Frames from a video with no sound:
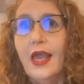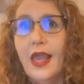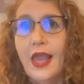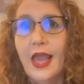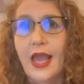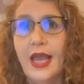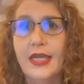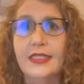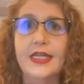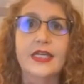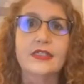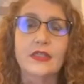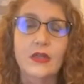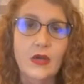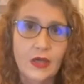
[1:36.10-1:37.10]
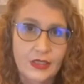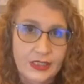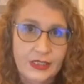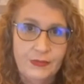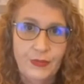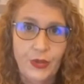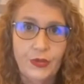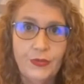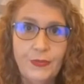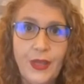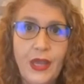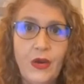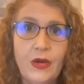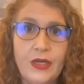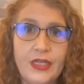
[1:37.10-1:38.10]
And as long as both
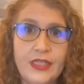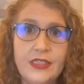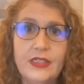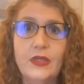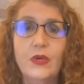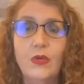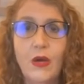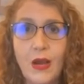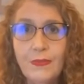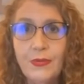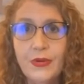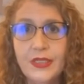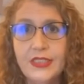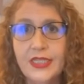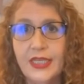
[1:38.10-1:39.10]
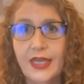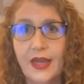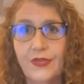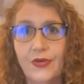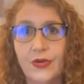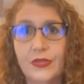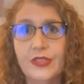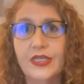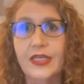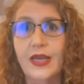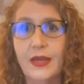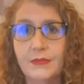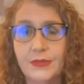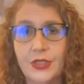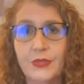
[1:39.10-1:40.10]
parties cooperate together to
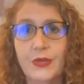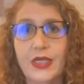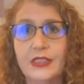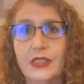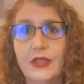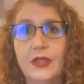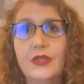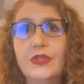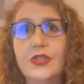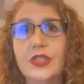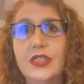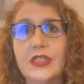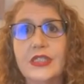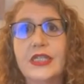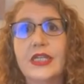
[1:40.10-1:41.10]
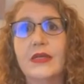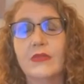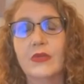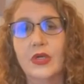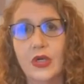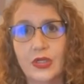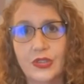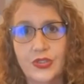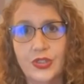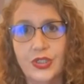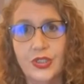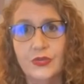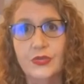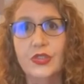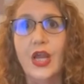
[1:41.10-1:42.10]
come to resolutions in regards
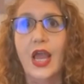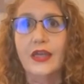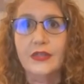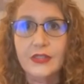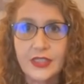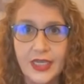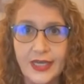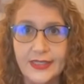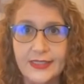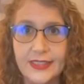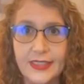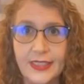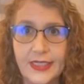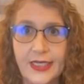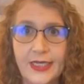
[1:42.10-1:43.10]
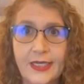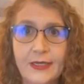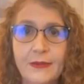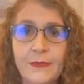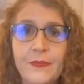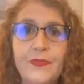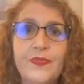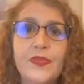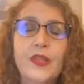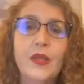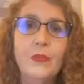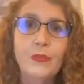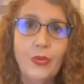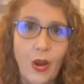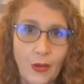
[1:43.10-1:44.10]
to child custody,
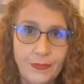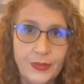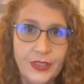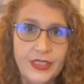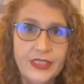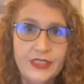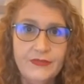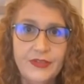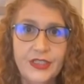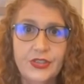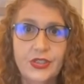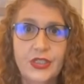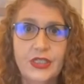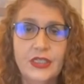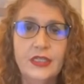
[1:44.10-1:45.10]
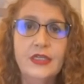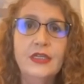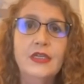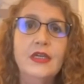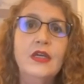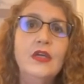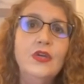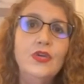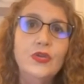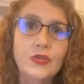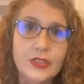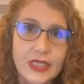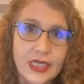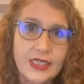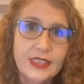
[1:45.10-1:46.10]
property division,
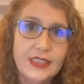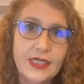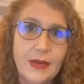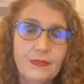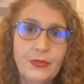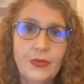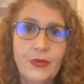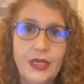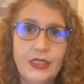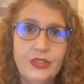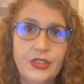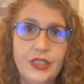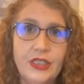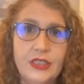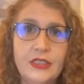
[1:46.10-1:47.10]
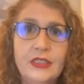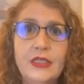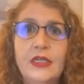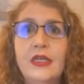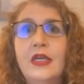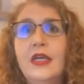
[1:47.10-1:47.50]
your date of separation,